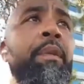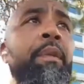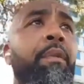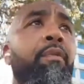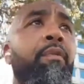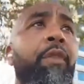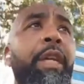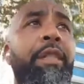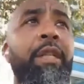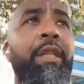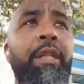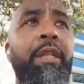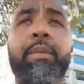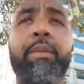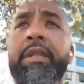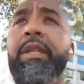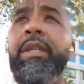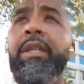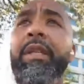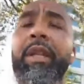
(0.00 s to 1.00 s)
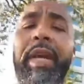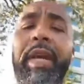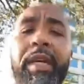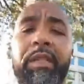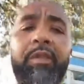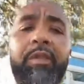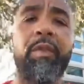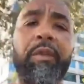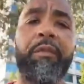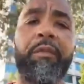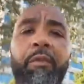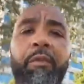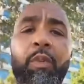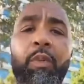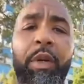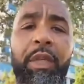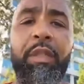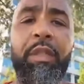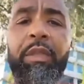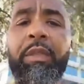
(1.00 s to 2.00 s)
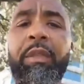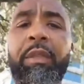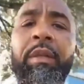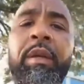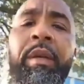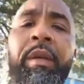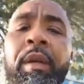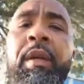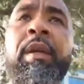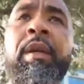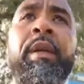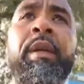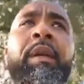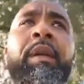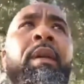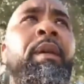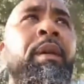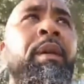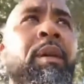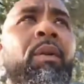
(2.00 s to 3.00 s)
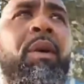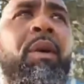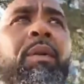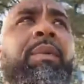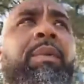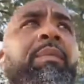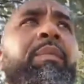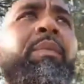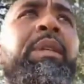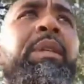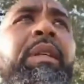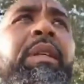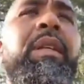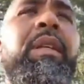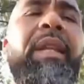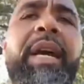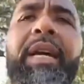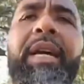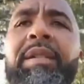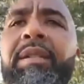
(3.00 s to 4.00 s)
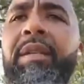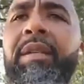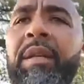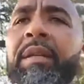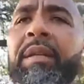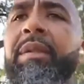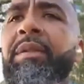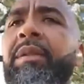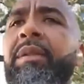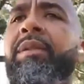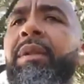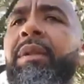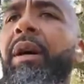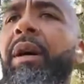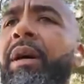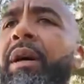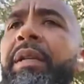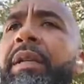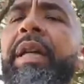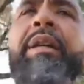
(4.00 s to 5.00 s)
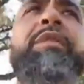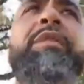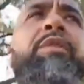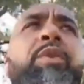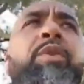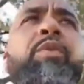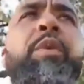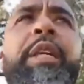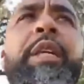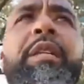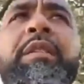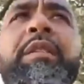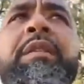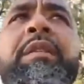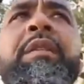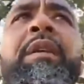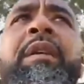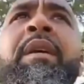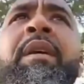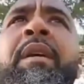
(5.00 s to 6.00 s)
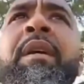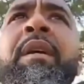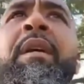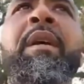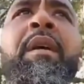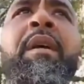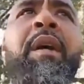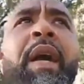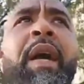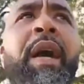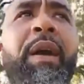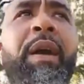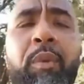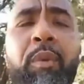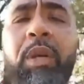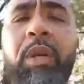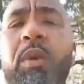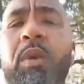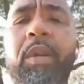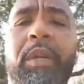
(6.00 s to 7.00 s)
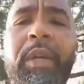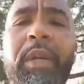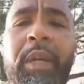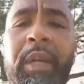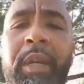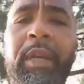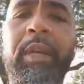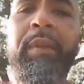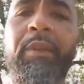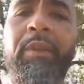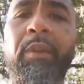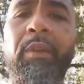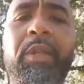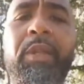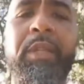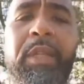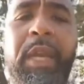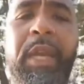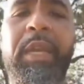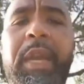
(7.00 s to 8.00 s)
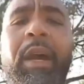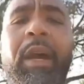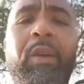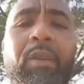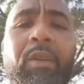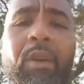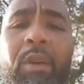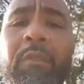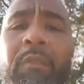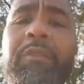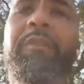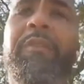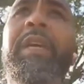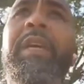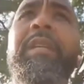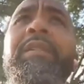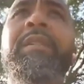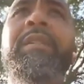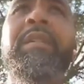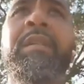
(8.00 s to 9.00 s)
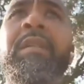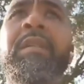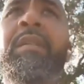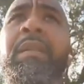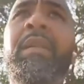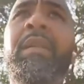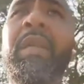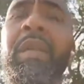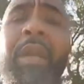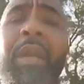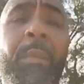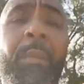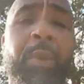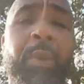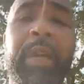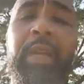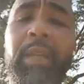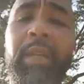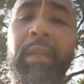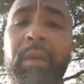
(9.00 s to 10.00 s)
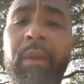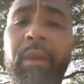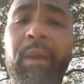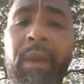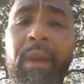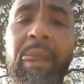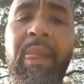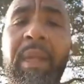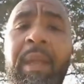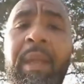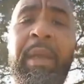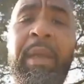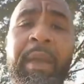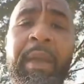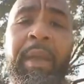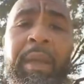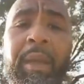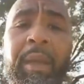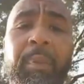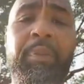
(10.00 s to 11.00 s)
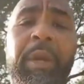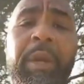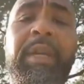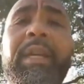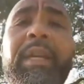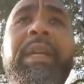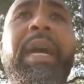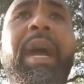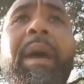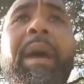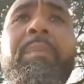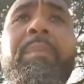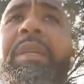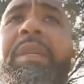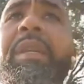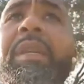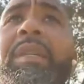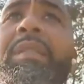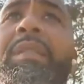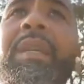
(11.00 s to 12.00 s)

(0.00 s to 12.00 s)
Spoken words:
recently, within the last 3-4 weeks, or within the last 2 weeks, I went on a 30-day alcohol fast, and I prayed. I prayed to God because